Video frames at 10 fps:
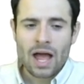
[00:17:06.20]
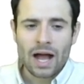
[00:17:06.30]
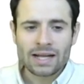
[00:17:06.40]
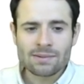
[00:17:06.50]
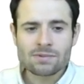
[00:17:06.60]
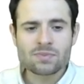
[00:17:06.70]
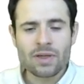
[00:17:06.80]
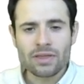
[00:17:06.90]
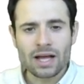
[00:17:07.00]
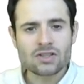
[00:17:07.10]
Adam
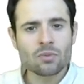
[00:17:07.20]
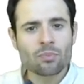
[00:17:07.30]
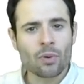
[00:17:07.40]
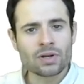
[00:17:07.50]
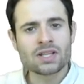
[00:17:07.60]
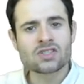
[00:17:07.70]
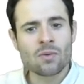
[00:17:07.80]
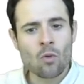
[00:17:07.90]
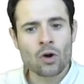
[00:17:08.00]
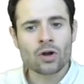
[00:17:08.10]
Smith at some point did
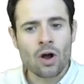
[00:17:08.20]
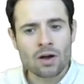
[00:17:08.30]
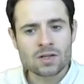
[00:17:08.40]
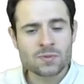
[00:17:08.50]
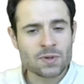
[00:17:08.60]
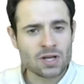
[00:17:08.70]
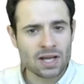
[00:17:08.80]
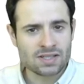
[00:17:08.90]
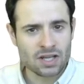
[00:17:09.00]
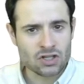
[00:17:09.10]
some work on
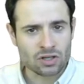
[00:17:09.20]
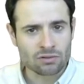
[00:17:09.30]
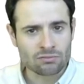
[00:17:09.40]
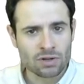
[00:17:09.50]
specialization.